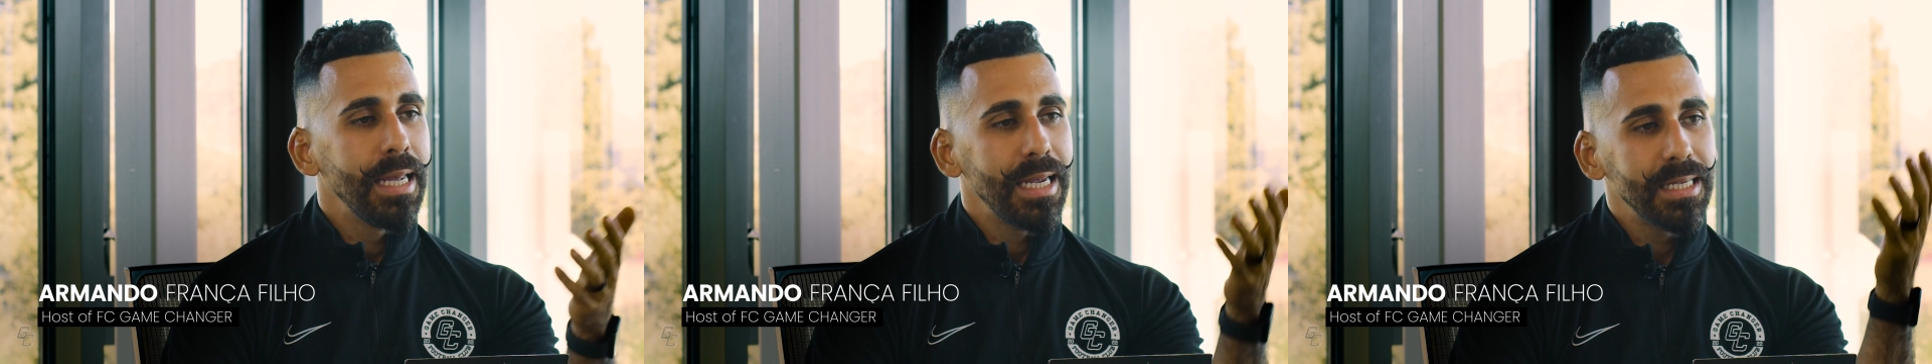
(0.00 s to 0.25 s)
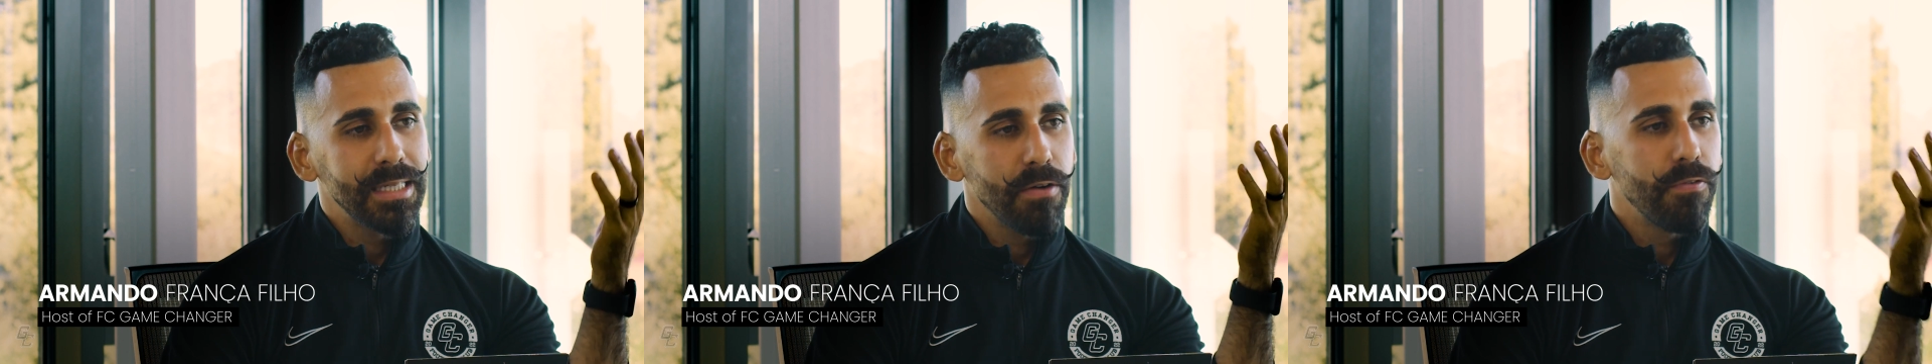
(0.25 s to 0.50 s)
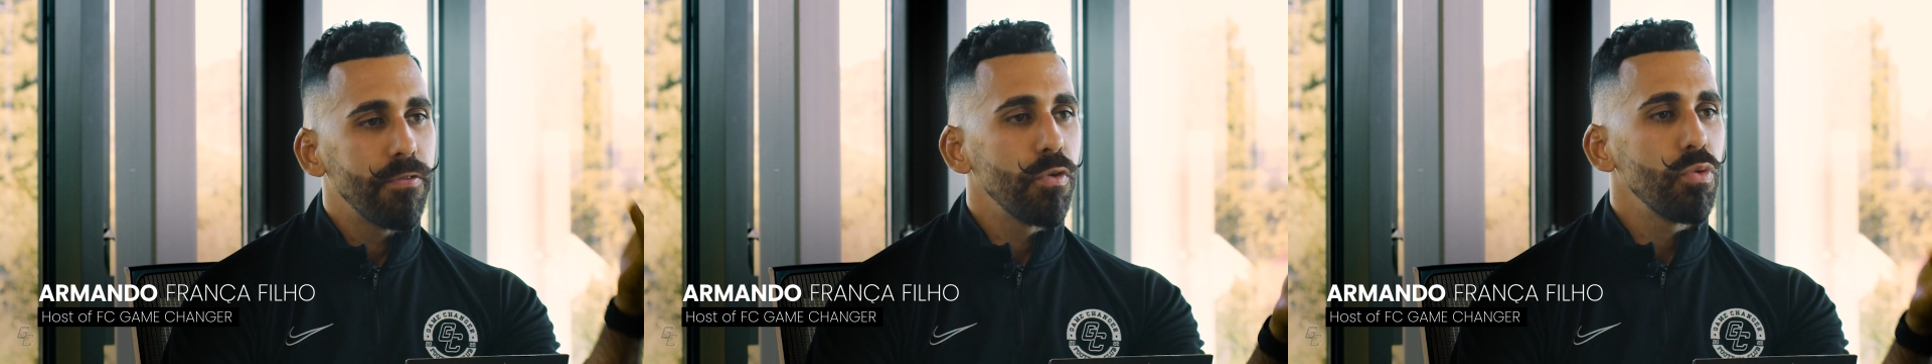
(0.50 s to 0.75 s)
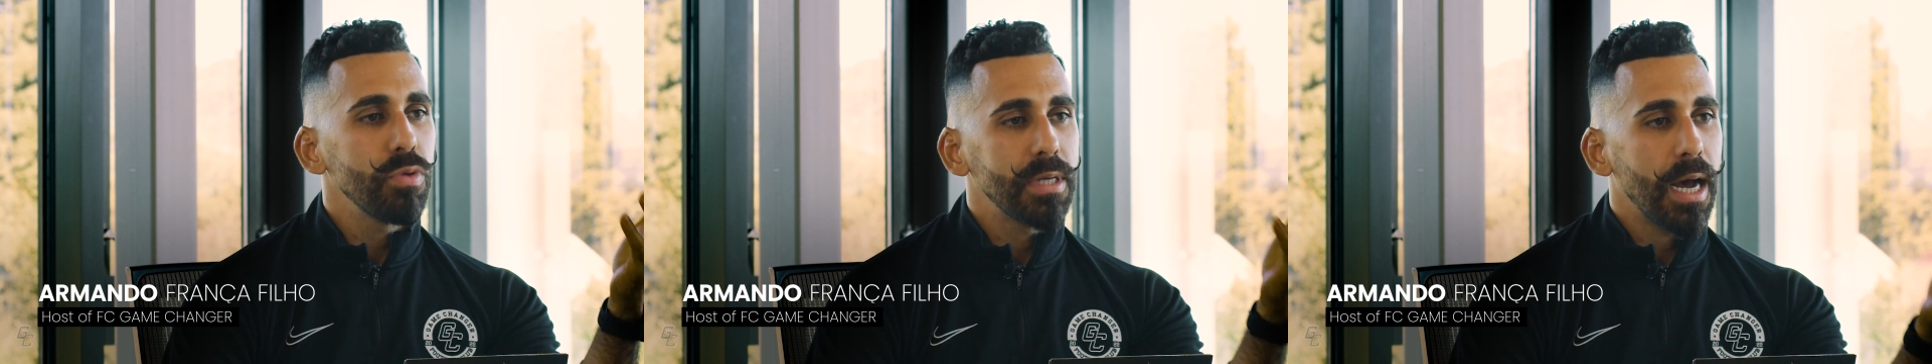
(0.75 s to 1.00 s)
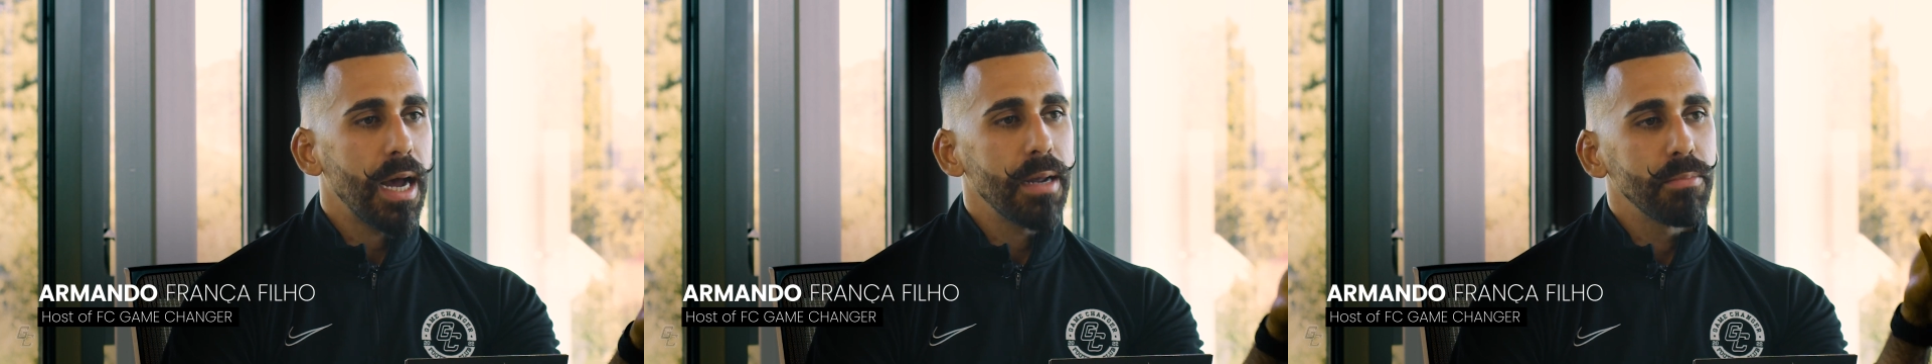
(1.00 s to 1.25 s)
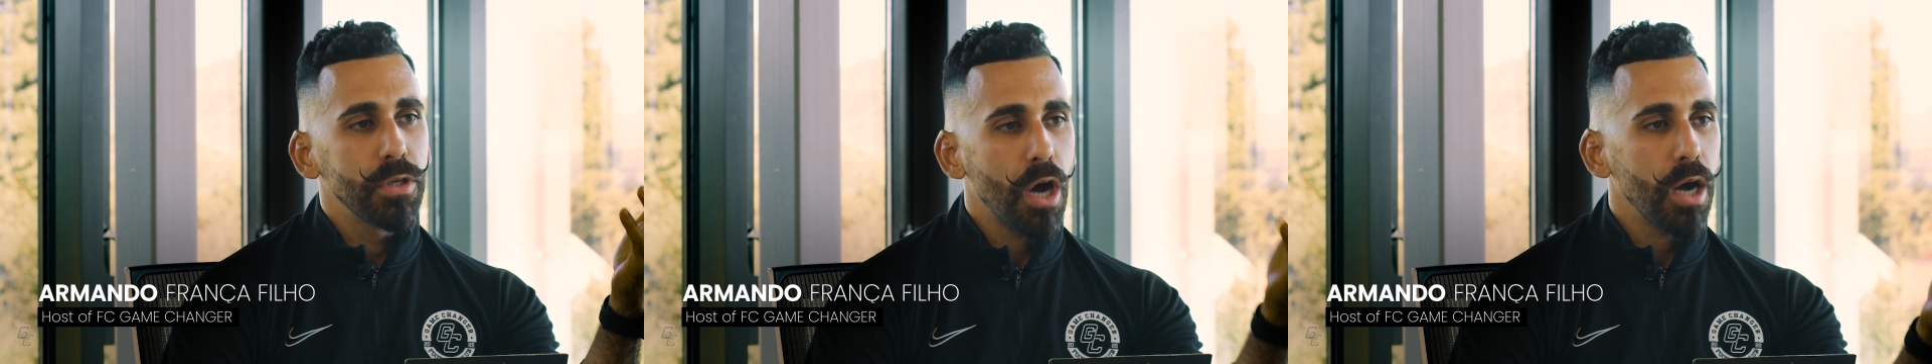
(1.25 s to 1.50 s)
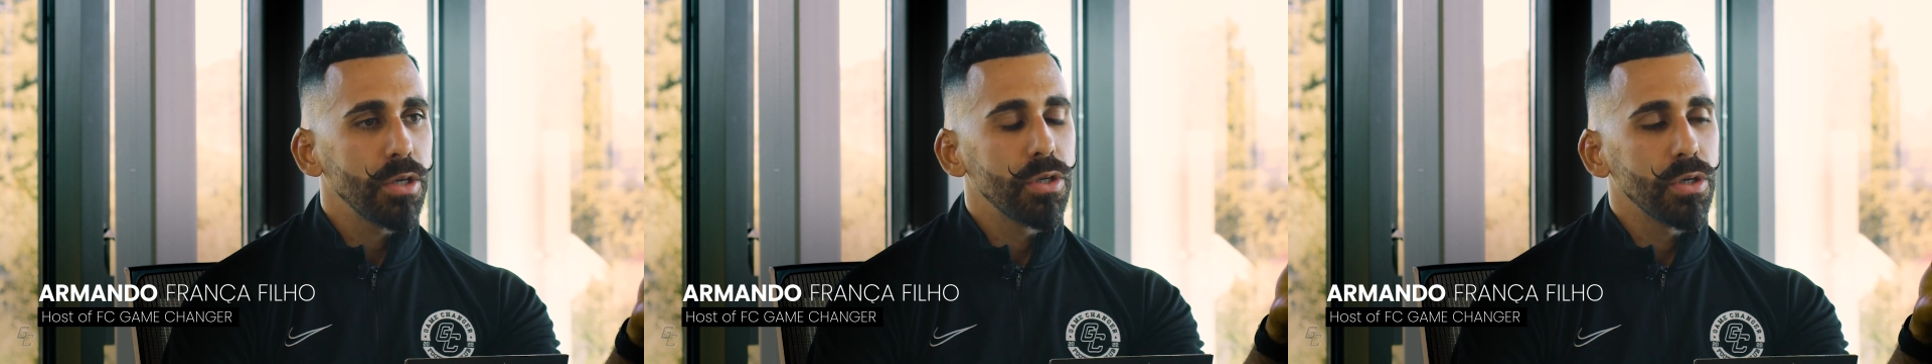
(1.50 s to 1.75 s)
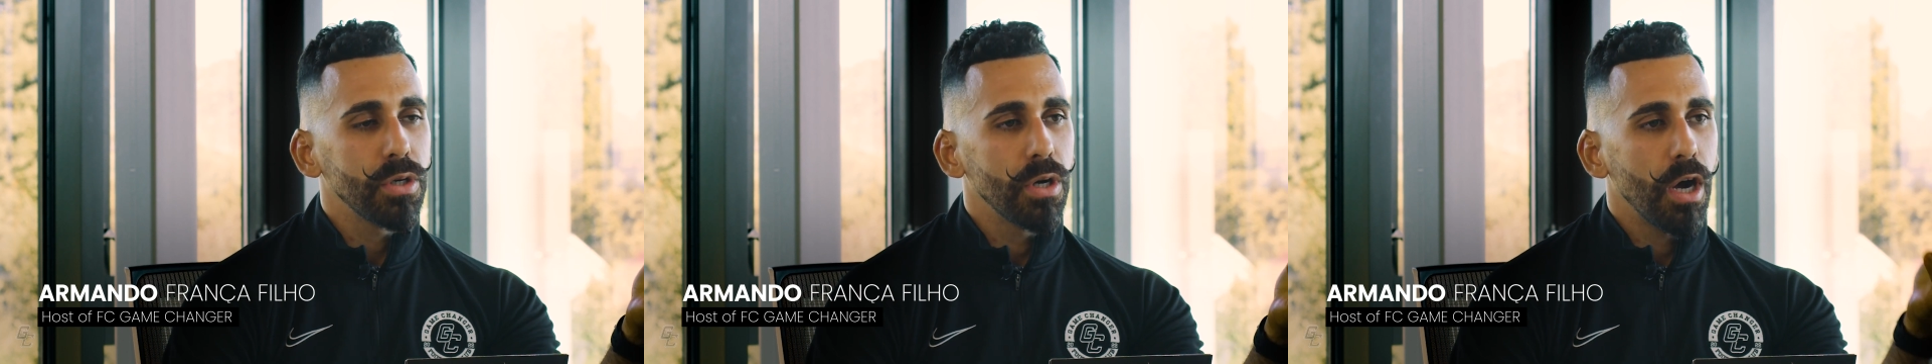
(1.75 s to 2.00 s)
he's a full-time
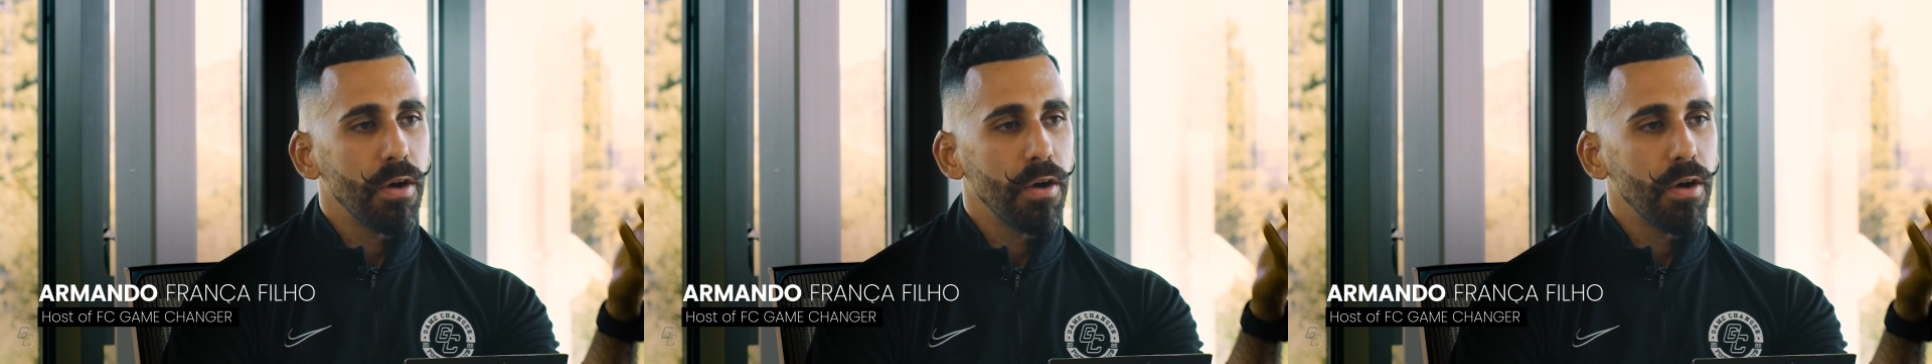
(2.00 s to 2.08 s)
doctor